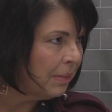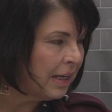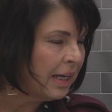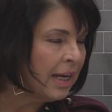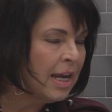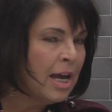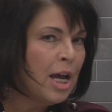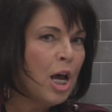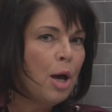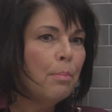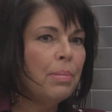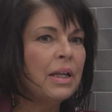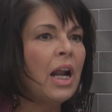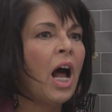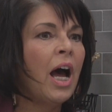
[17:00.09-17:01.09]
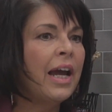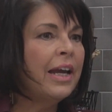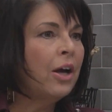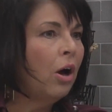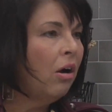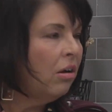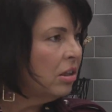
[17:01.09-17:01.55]
me, but I
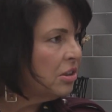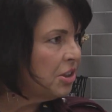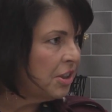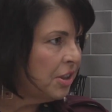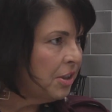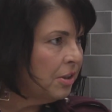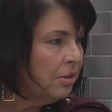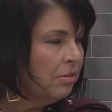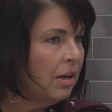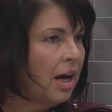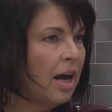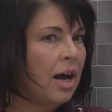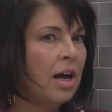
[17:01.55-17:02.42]
called you